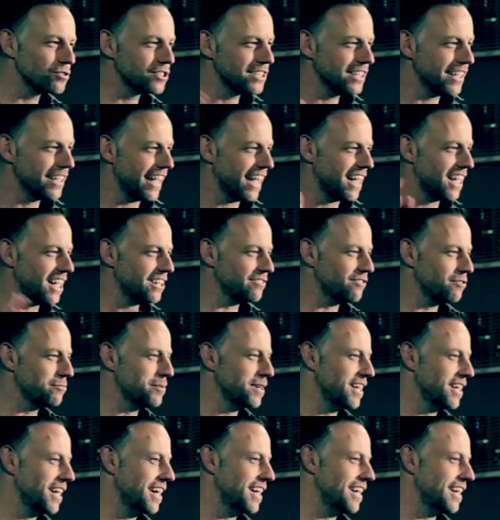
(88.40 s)
we'll see Gandalf a
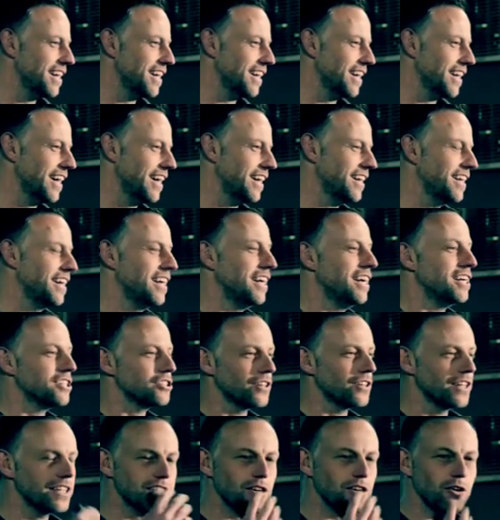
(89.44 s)
bit later again.
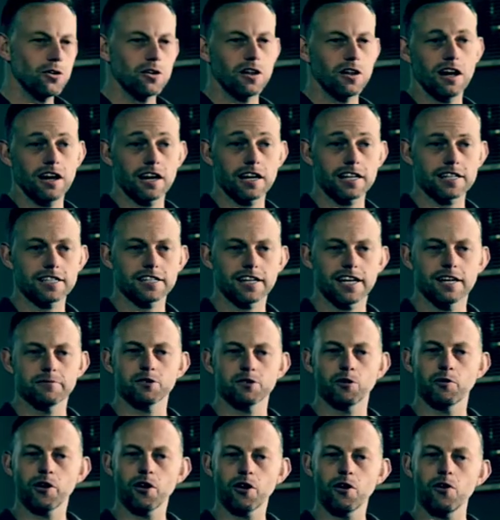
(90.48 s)
So these are all
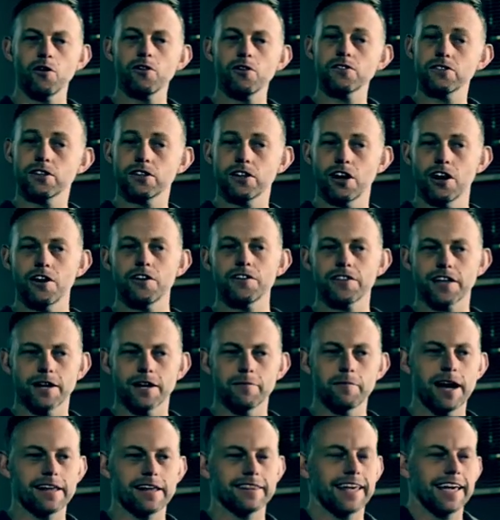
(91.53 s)
archetypes and we all know
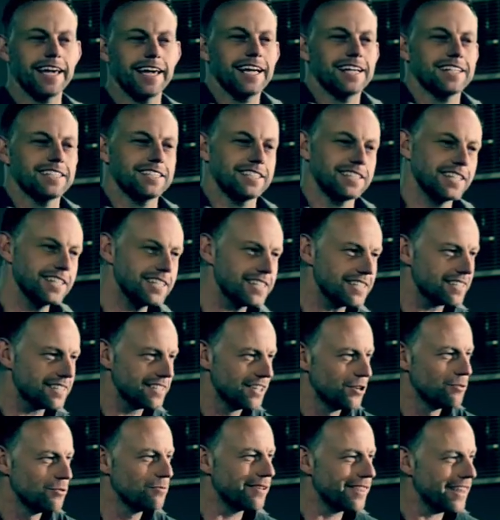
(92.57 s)
them and they
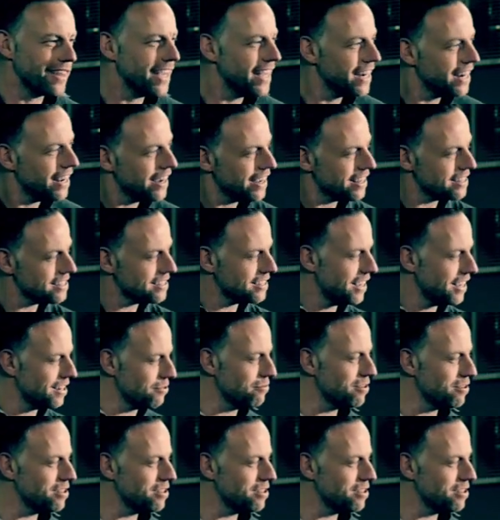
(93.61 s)
exist within us and